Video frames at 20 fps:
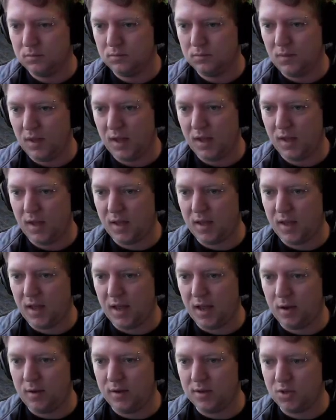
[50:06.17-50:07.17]
There you
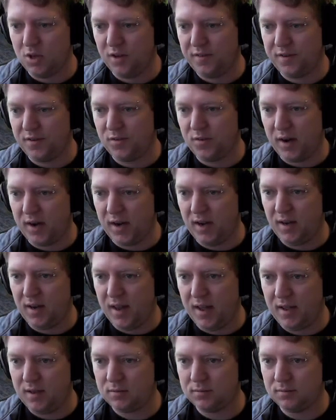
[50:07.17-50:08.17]
go. He's off and running
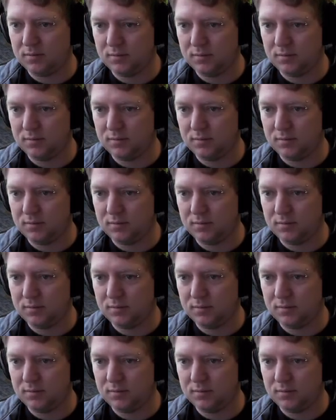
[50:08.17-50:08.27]
now.